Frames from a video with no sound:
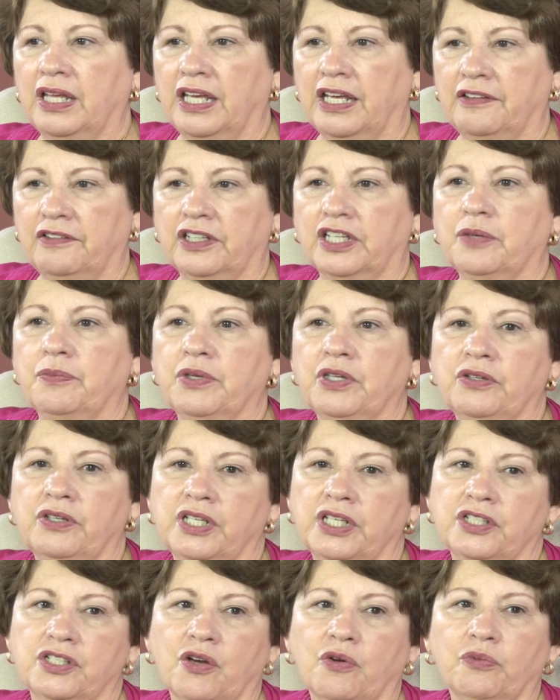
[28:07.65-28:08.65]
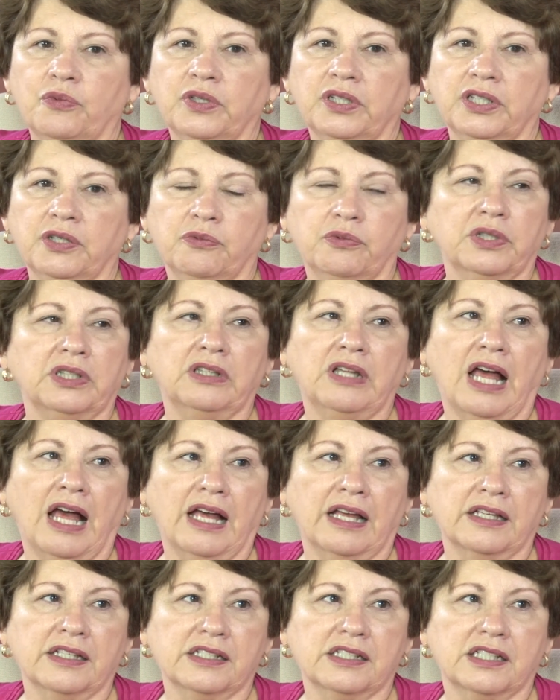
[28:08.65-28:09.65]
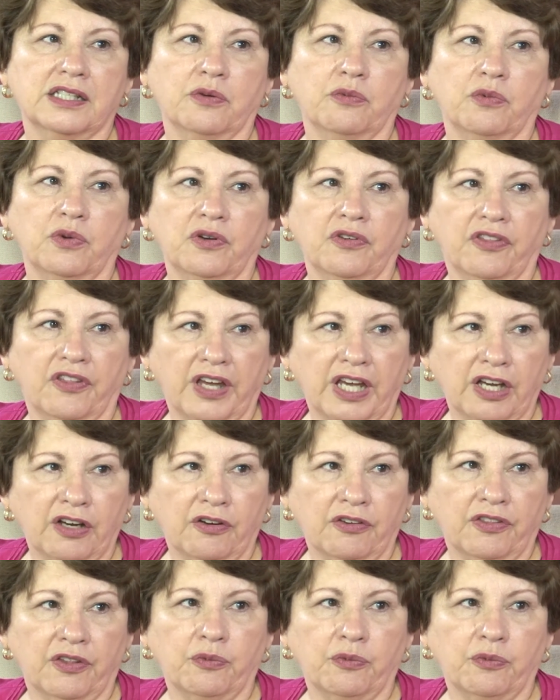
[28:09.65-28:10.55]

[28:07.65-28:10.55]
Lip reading: in the community don't really realize that we're there,